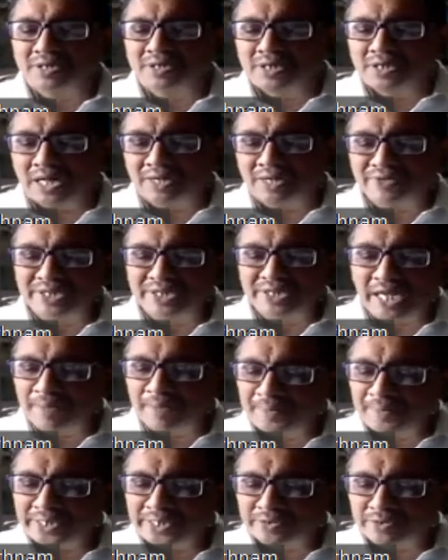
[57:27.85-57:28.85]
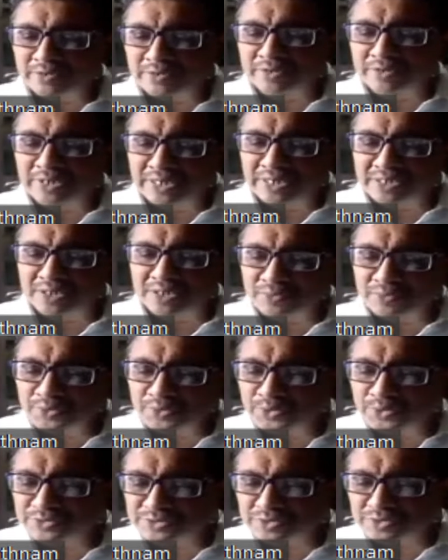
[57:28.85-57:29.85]
I'm very happy to hear the
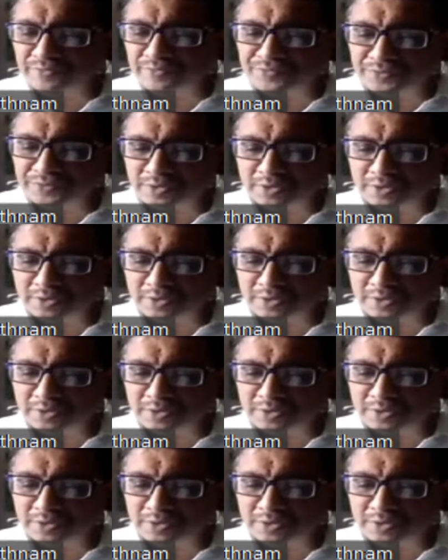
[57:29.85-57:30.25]
views of